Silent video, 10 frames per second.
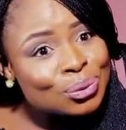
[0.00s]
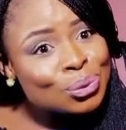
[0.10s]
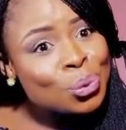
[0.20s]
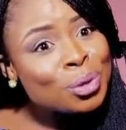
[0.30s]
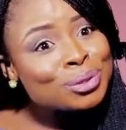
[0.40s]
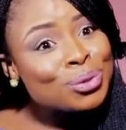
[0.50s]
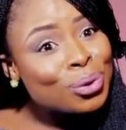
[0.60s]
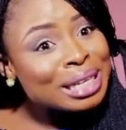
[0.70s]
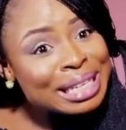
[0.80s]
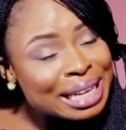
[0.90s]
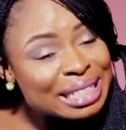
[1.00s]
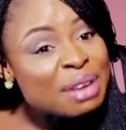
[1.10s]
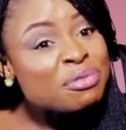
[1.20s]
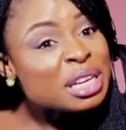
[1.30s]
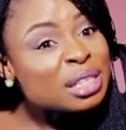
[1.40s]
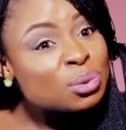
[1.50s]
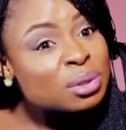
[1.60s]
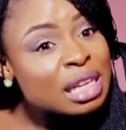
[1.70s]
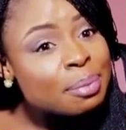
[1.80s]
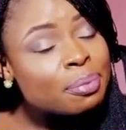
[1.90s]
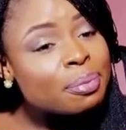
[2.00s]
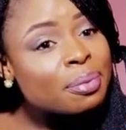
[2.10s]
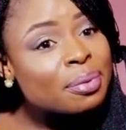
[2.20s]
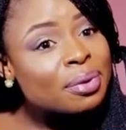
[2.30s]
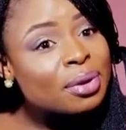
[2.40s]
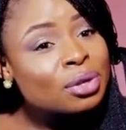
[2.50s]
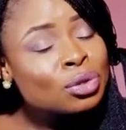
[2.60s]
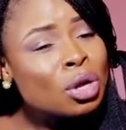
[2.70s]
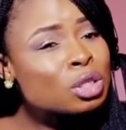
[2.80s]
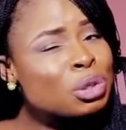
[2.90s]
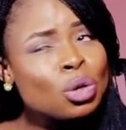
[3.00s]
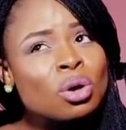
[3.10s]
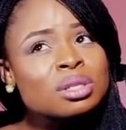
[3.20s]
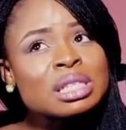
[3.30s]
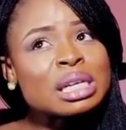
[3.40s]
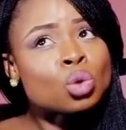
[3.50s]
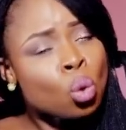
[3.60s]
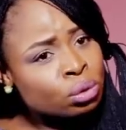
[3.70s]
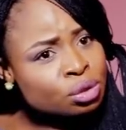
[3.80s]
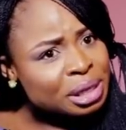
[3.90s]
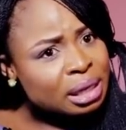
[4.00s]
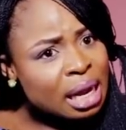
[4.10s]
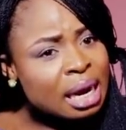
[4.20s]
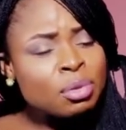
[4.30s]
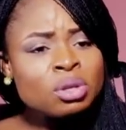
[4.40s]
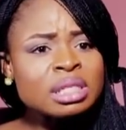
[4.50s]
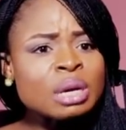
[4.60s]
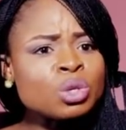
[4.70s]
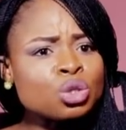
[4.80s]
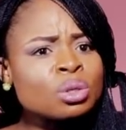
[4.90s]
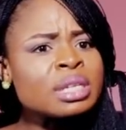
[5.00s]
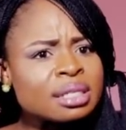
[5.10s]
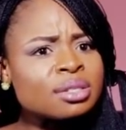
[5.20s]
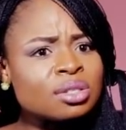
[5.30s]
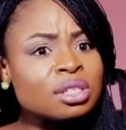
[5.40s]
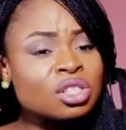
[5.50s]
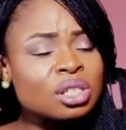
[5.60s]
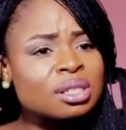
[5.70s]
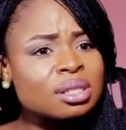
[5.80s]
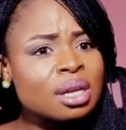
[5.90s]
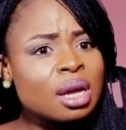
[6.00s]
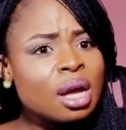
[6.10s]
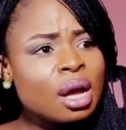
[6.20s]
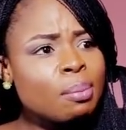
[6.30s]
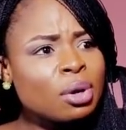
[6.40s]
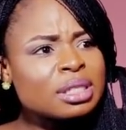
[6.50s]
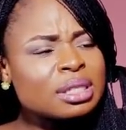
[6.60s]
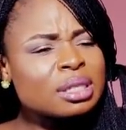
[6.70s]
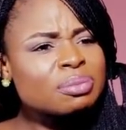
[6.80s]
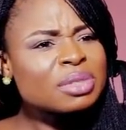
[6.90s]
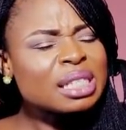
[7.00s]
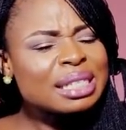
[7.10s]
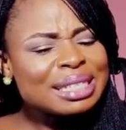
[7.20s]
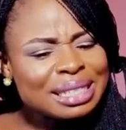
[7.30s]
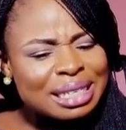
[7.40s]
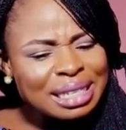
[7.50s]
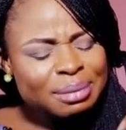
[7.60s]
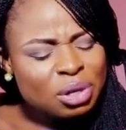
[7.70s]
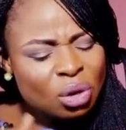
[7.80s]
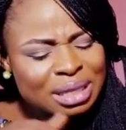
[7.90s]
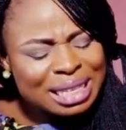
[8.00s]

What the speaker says: towards godliness, every little step, not because they told me. And I'm not saying we shouldn't listen to teachings, but because